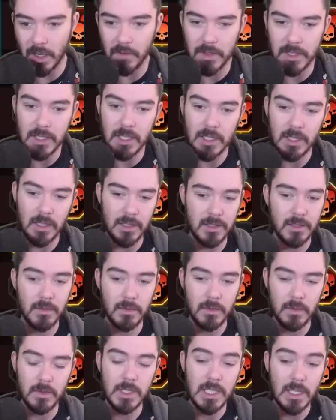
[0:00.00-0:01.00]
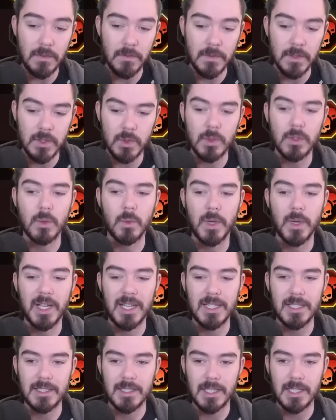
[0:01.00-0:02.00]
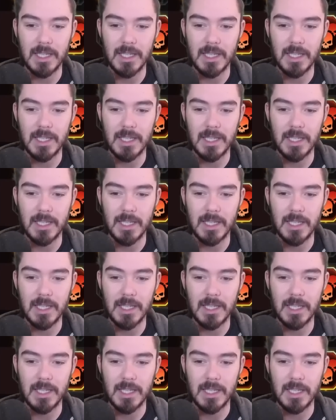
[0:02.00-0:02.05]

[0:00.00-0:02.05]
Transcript: Obviously, there's different sort of ways.